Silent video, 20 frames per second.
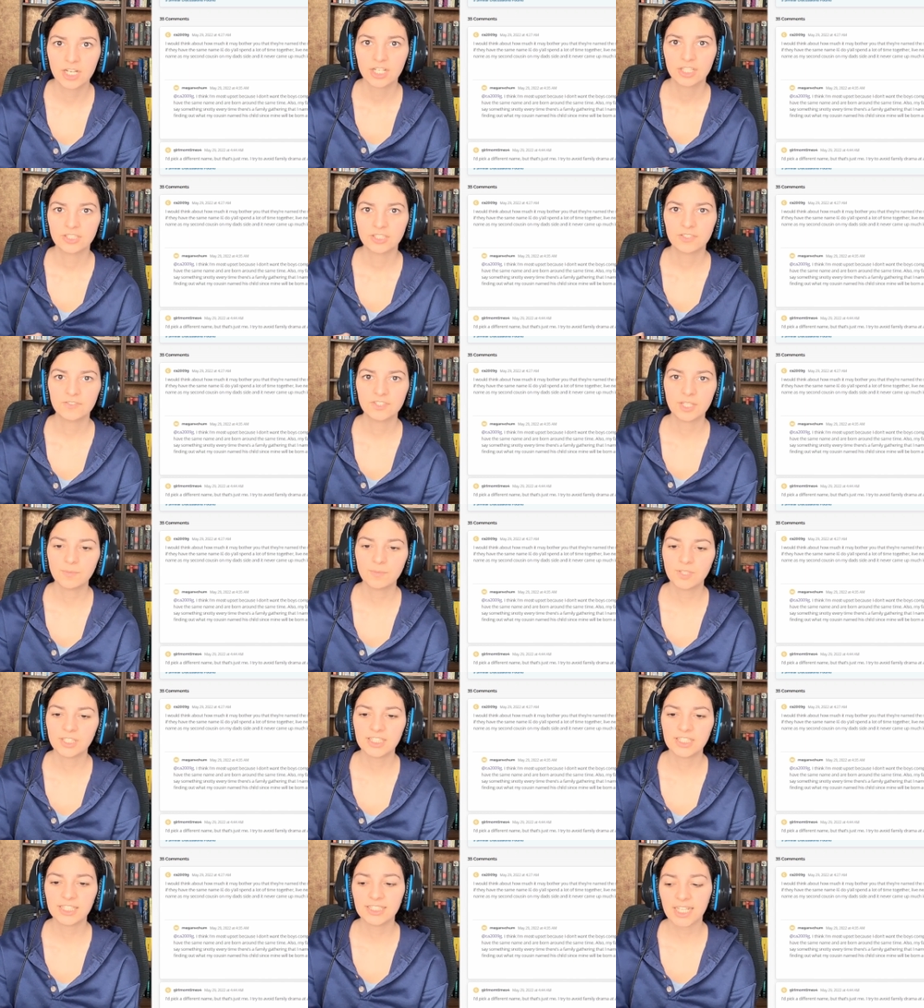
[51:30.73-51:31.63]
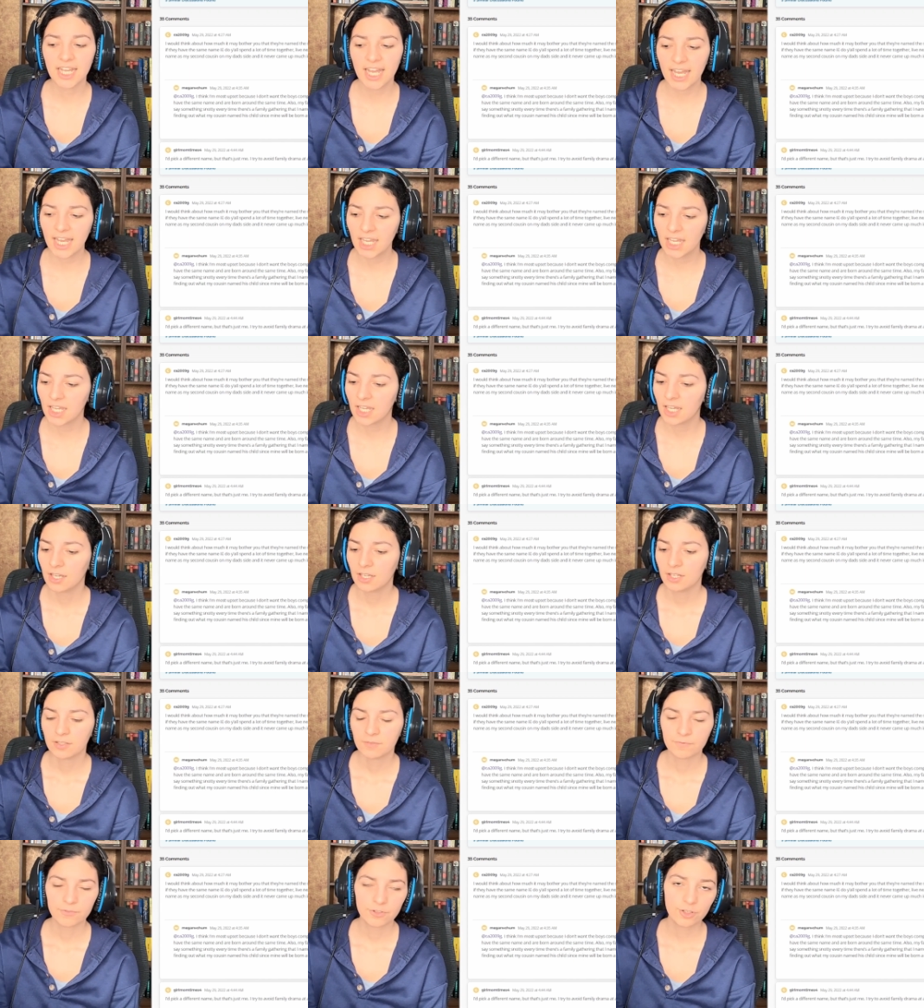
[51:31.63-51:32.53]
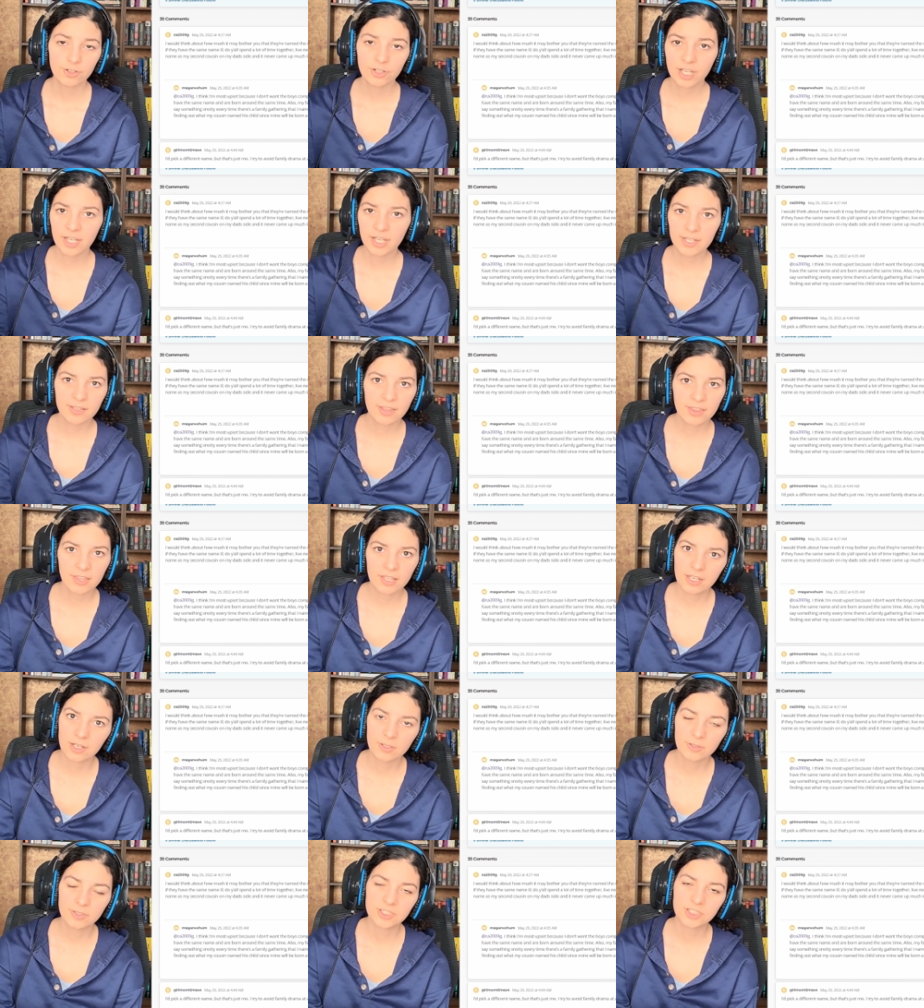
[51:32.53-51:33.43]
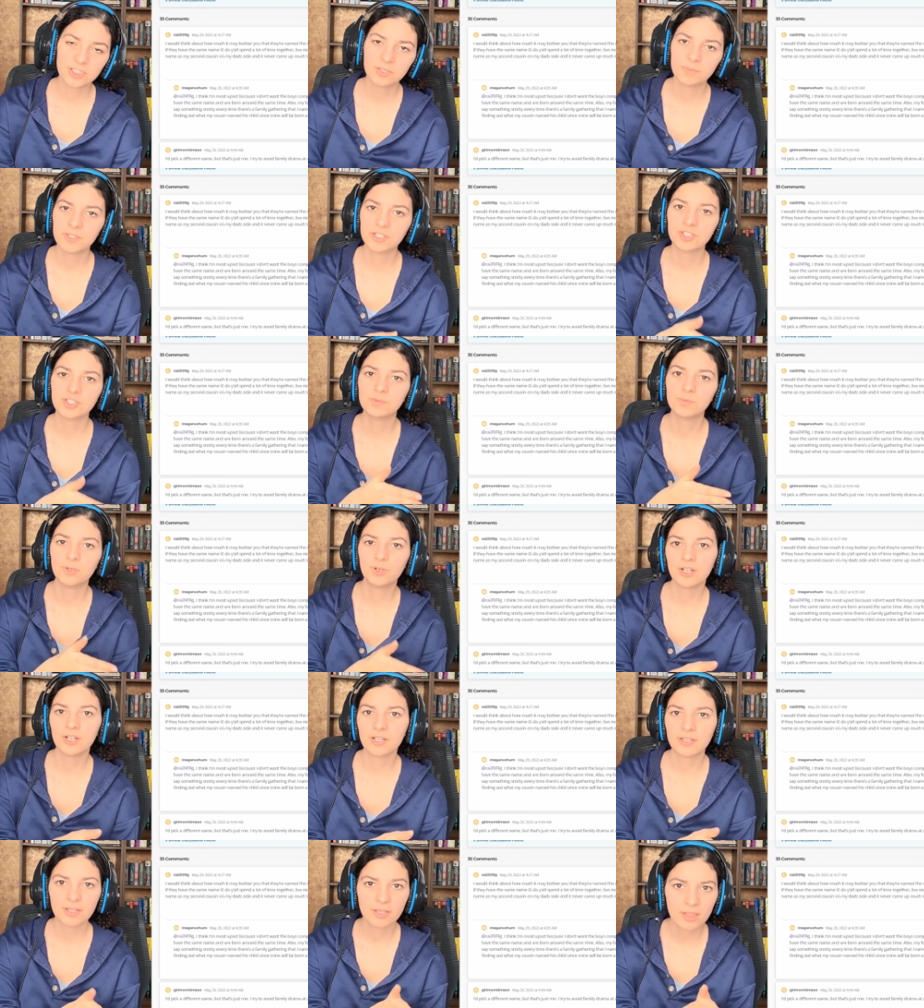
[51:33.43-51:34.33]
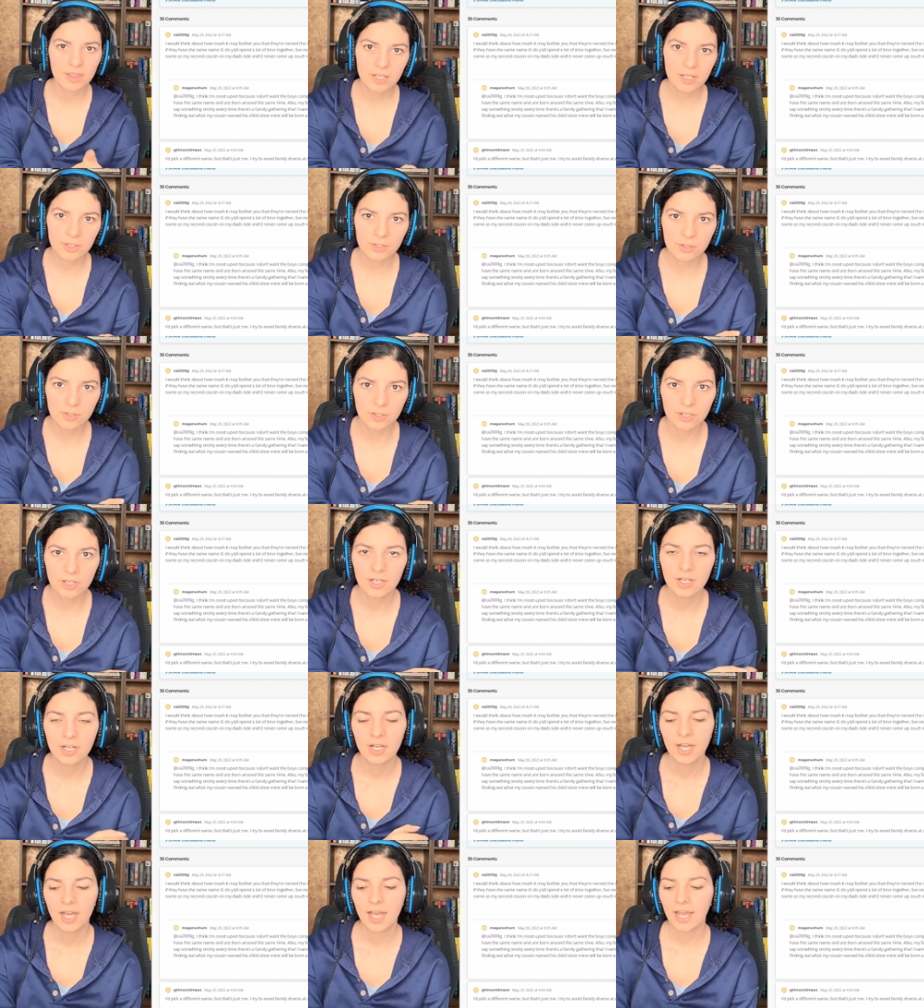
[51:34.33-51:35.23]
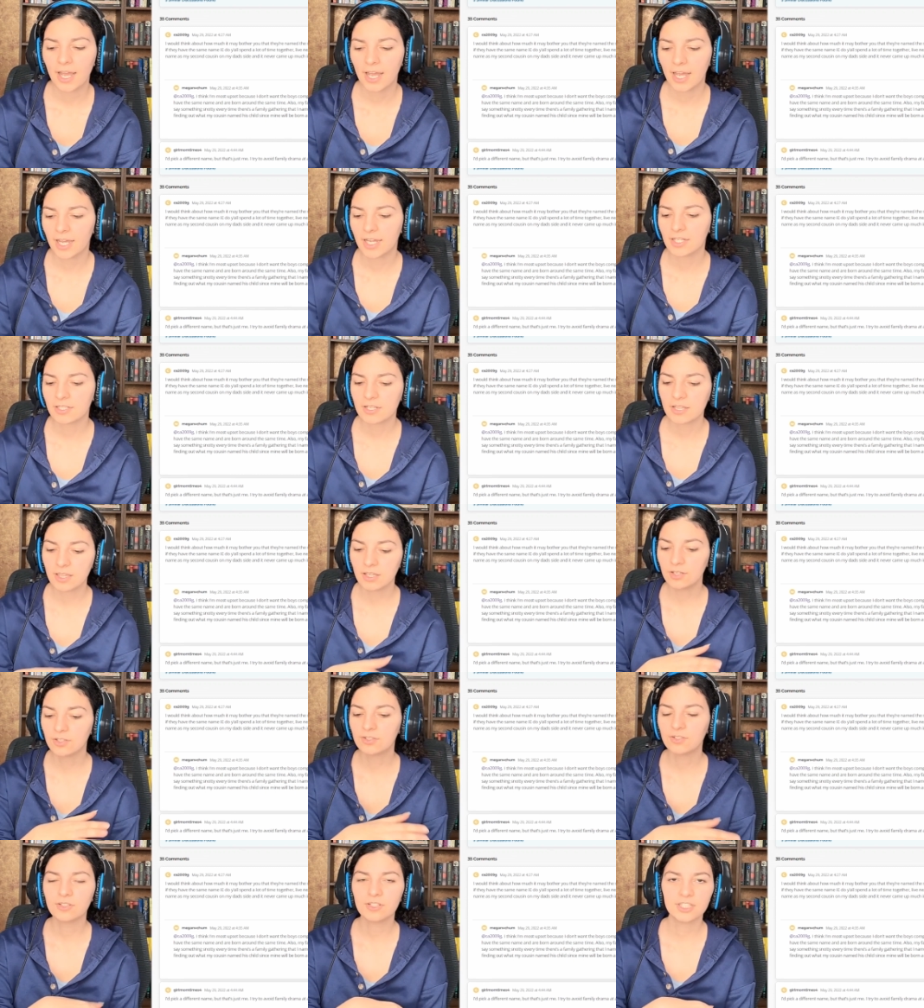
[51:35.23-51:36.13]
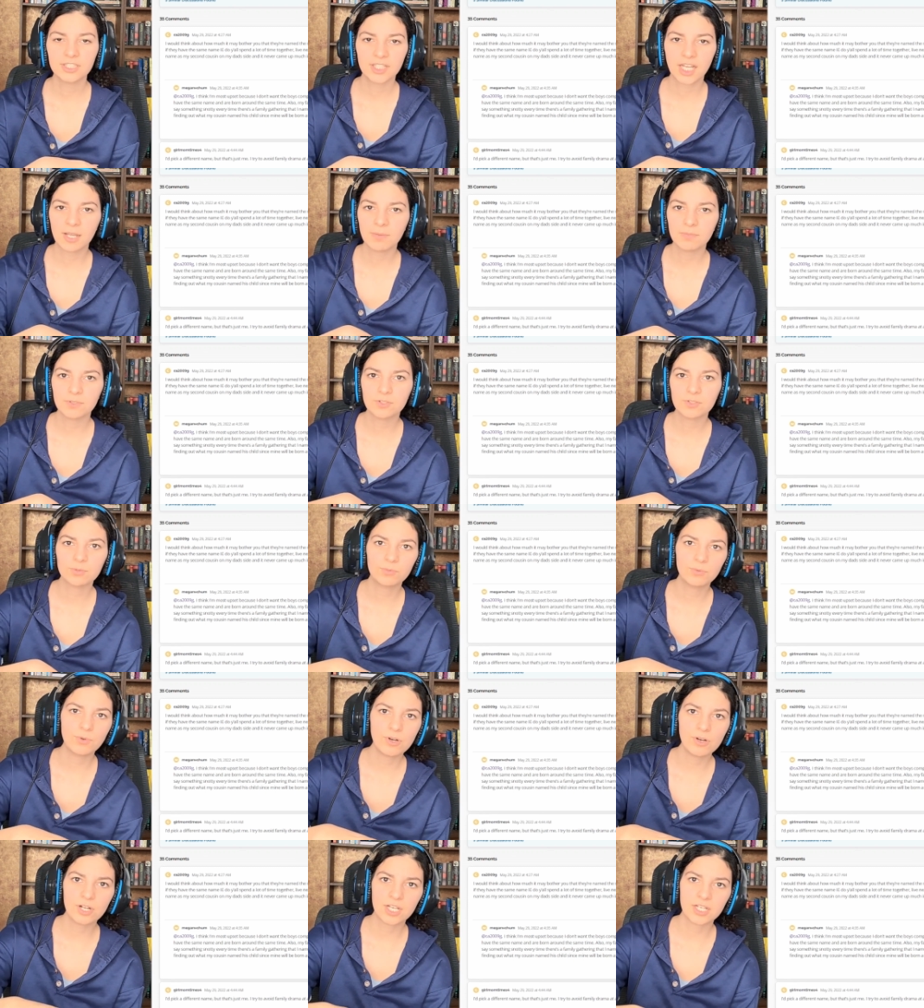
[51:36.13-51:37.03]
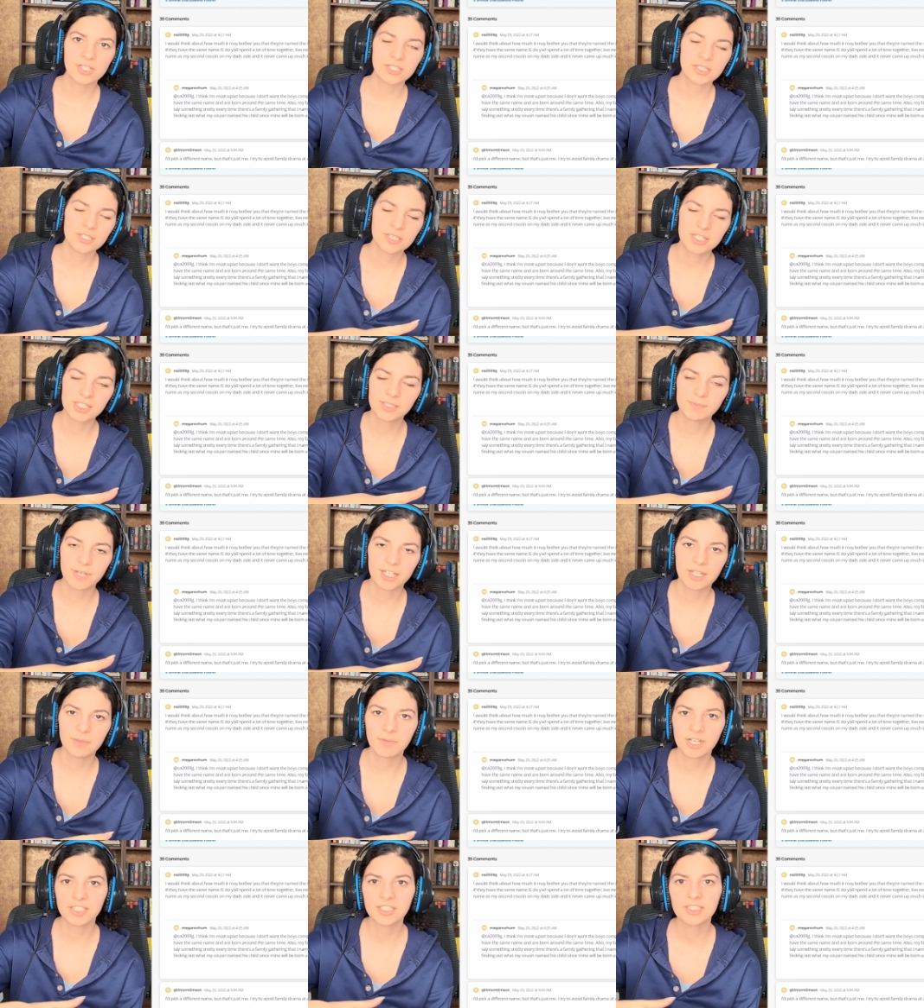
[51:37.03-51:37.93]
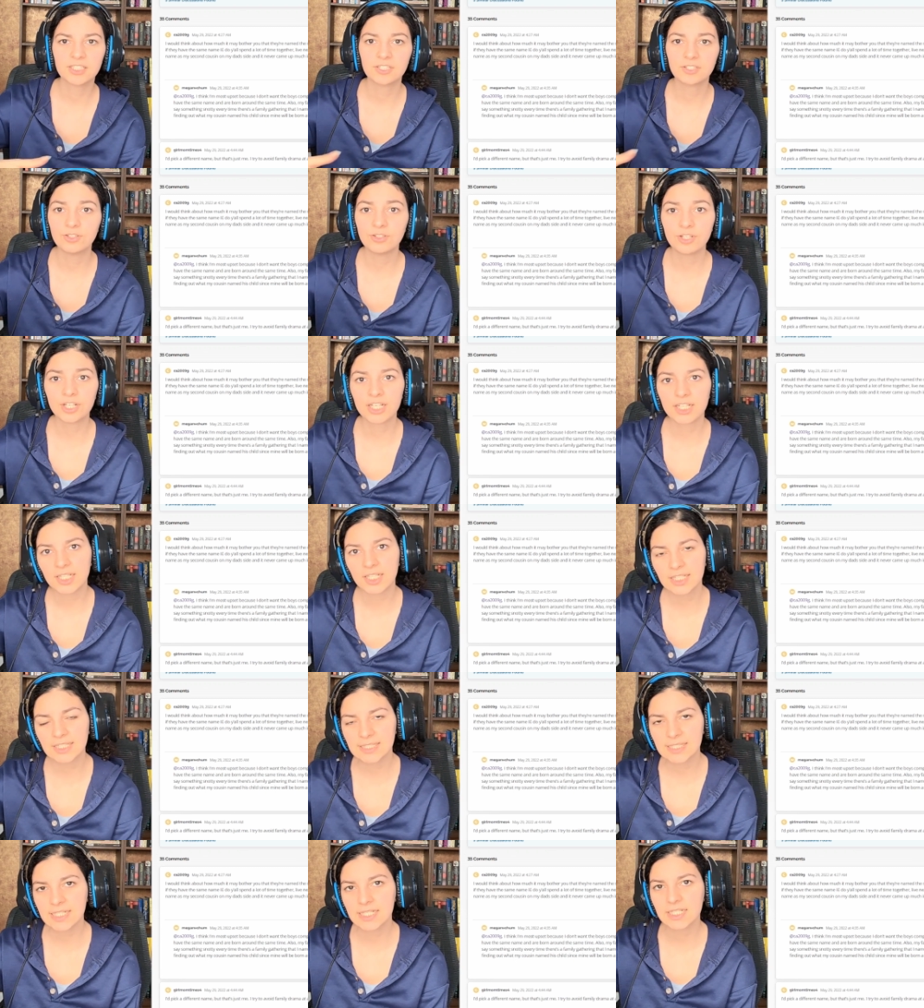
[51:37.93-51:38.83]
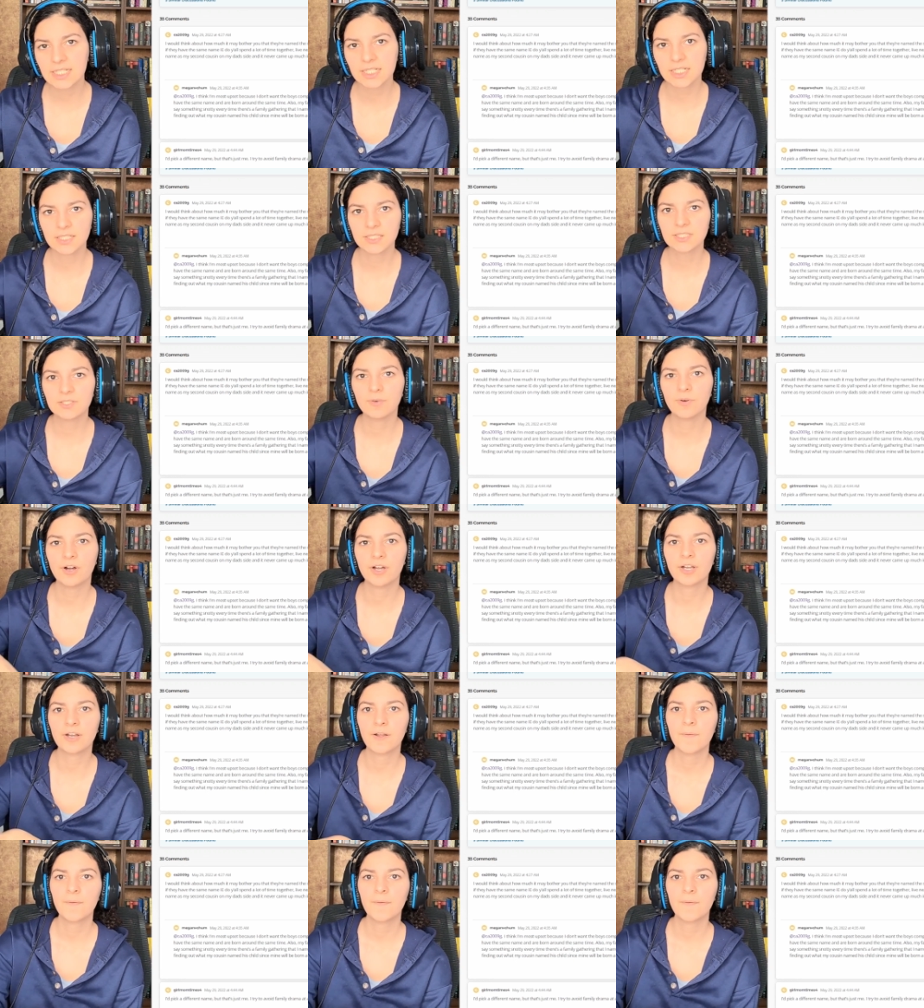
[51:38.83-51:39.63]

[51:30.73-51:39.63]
So if someone says, hey, your kid Theo is so much smaller than Theodore, and Theodore is able to walk at this many months and your kid isn't, and so on,